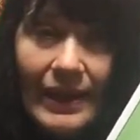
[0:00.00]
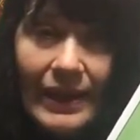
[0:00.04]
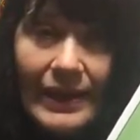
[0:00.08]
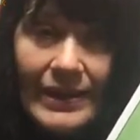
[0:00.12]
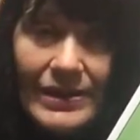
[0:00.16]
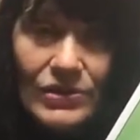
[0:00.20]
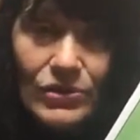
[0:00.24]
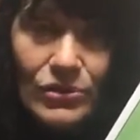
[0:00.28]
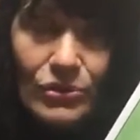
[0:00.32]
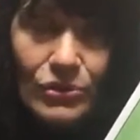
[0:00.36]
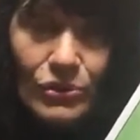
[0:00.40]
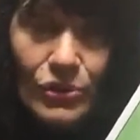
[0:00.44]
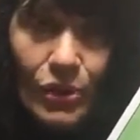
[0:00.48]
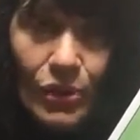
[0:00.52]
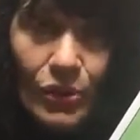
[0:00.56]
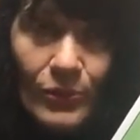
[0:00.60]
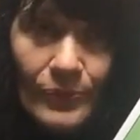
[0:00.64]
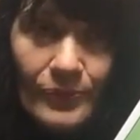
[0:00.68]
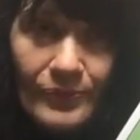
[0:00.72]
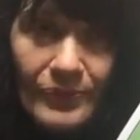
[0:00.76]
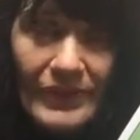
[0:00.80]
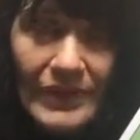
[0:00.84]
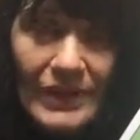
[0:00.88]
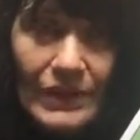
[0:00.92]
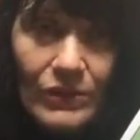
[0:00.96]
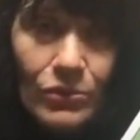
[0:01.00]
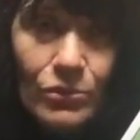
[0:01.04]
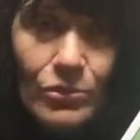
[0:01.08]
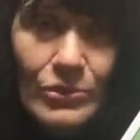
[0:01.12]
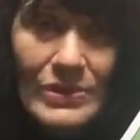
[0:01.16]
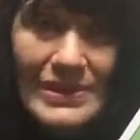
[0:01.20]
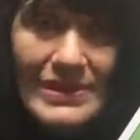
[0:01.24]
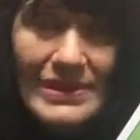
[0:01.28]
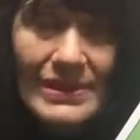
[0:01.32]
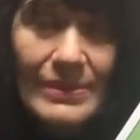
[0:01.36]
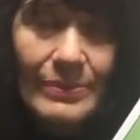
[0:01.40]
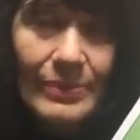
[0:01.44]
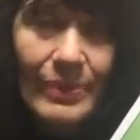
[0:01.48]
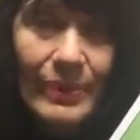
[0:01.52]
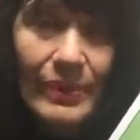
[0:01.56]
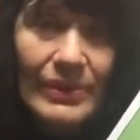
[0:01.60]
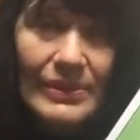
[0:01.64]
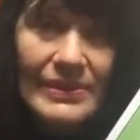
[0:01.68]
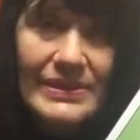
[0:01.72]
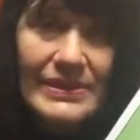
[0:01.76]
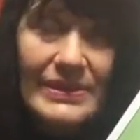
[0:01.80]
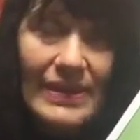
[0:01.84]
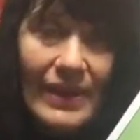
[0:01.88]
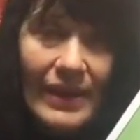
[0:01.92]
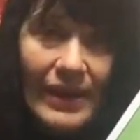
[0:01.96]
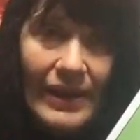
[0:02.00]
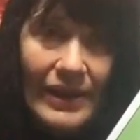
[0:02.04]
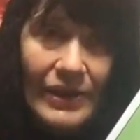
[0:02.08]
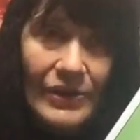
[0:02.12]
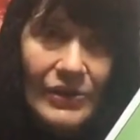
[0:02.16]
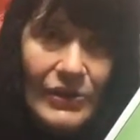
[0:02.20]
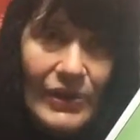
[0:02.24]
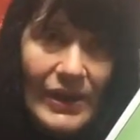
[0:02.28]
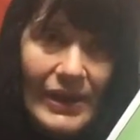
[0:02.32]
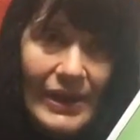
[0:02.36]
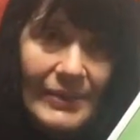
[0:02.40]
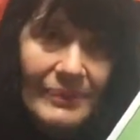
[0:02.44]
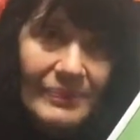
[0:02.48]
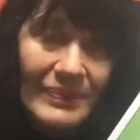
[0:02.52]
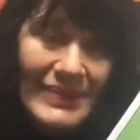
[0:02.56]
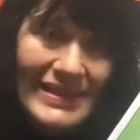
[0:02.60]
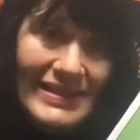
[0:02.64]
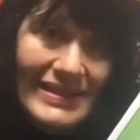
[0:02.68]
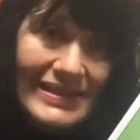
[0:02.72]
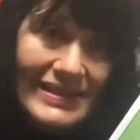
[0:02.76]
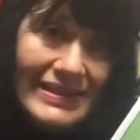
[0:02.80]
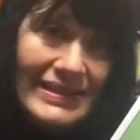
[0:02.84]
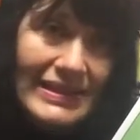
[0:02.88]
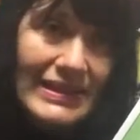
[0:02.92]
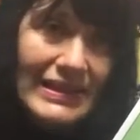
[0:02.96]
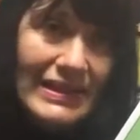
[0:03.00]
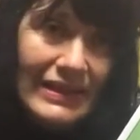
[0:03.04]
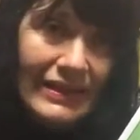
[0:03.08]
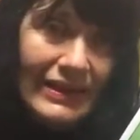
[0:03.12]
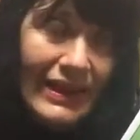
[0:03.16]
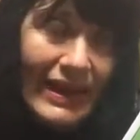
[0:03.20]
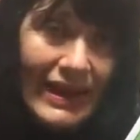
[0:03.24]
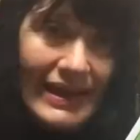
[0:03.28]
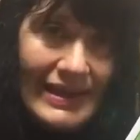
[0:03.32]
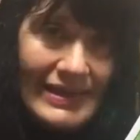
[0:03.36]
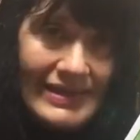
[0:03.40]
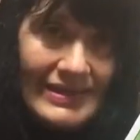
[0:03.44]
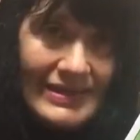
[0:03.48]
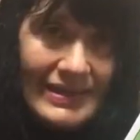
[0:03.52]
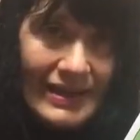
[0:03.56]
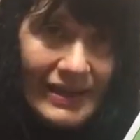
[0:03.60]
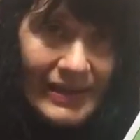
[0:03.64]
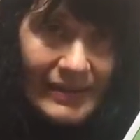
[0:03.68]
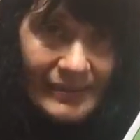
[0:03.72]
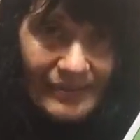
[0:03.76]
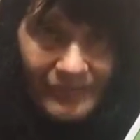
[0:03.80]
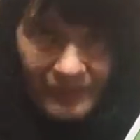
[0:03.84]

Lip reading: As you know, the new symbols are seen as